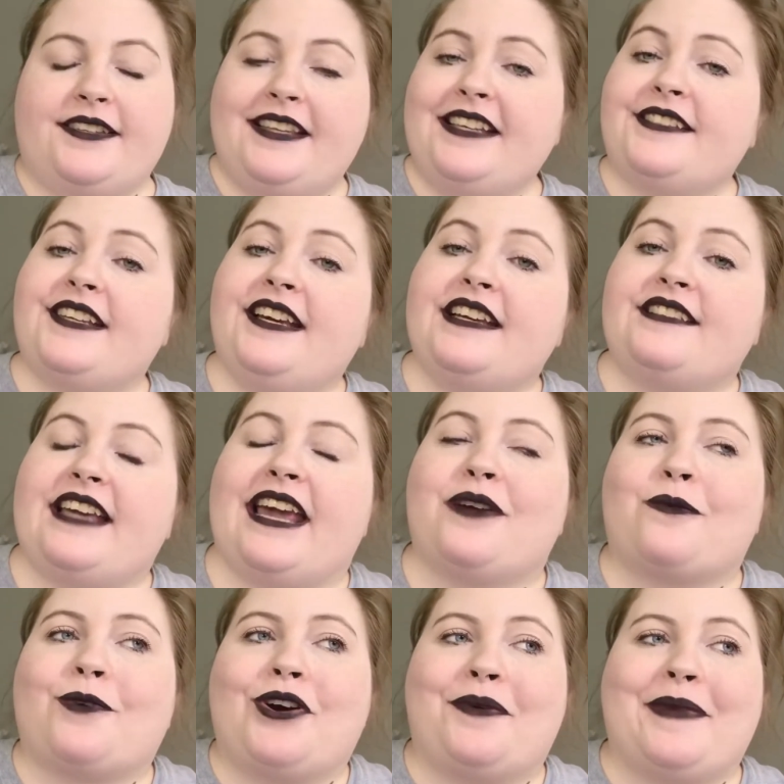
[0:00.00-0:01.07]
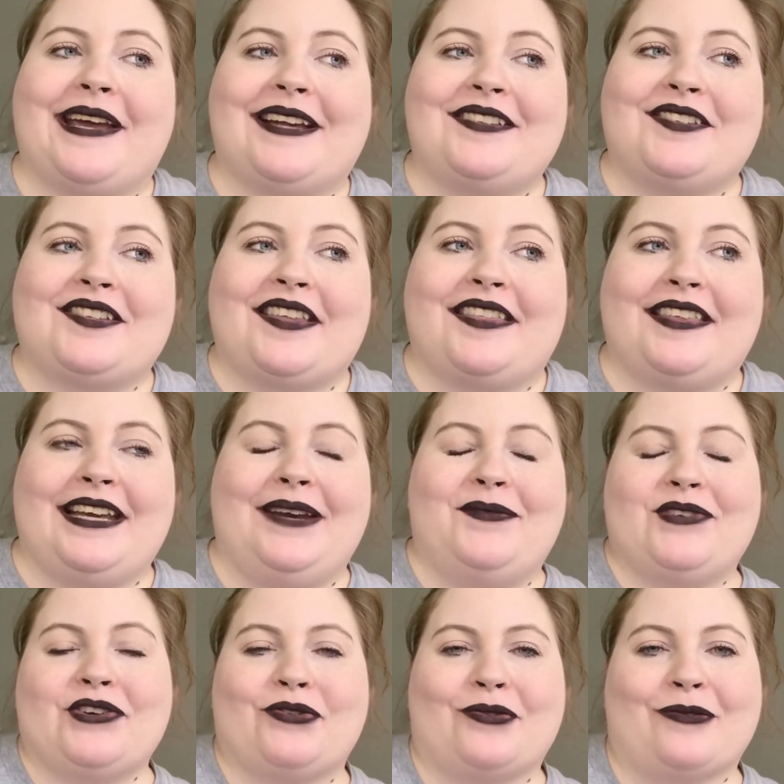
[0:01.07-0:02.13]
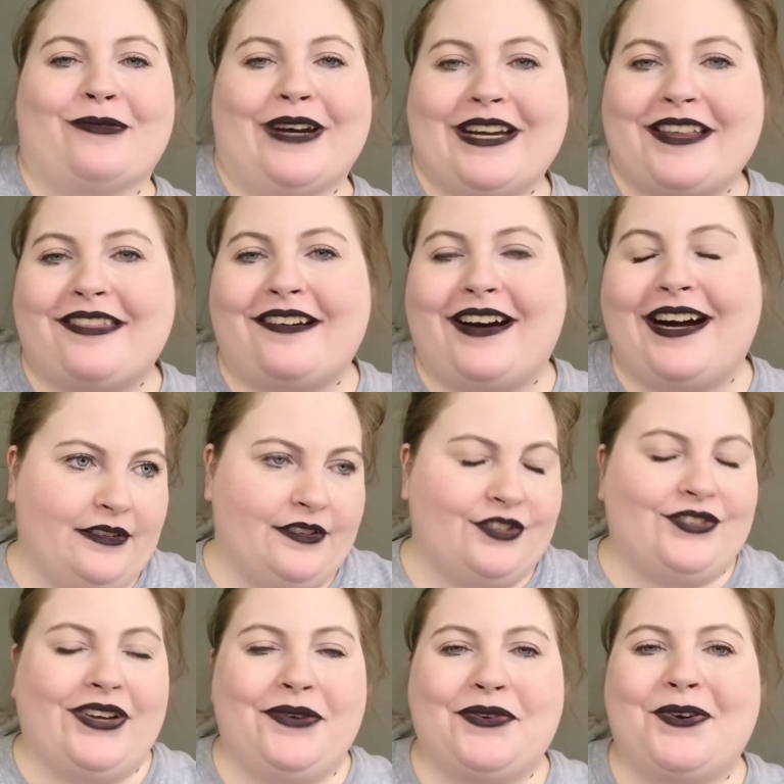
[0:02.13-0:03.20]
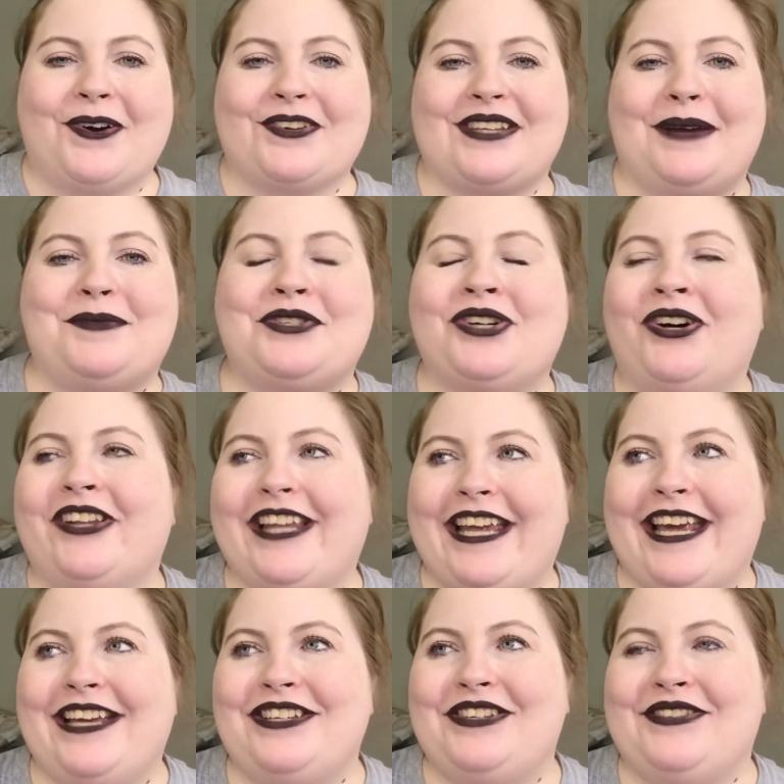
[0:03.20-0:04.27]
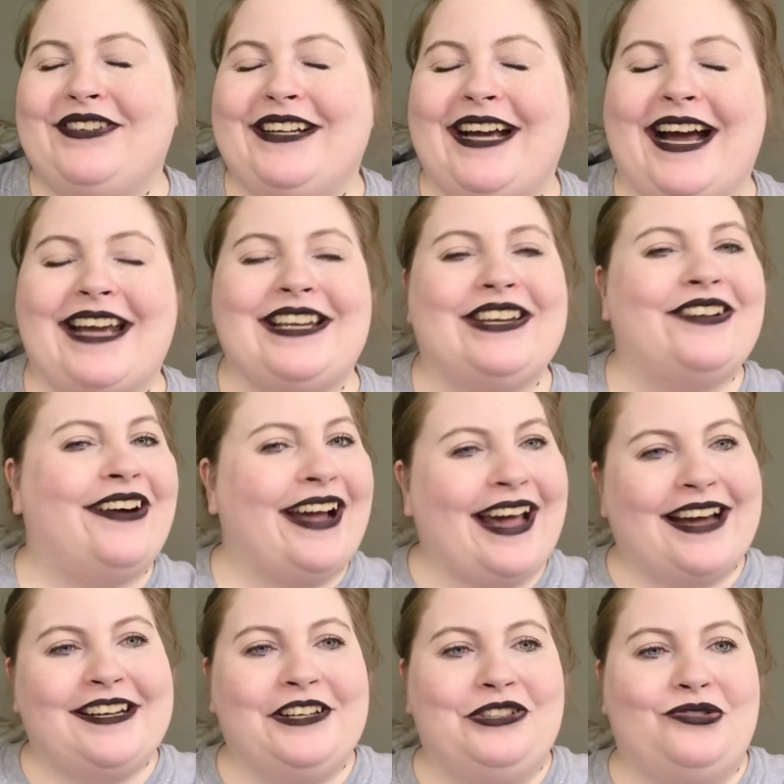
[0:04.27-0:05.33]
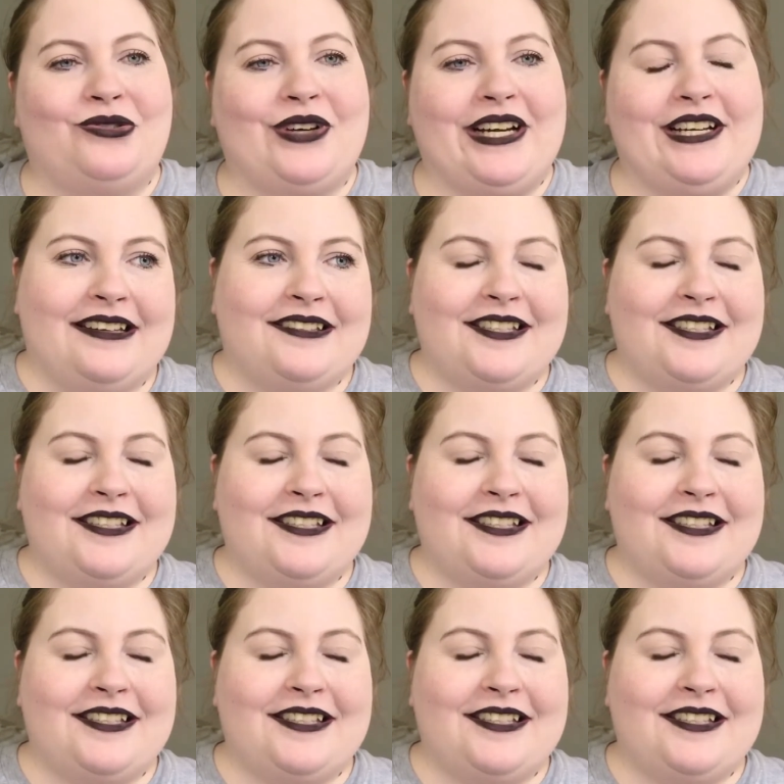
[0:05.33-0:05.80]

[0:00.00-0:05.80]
So this is a romance-themed read-a-thon. So of course, I'm totally into it. I knew I had to join.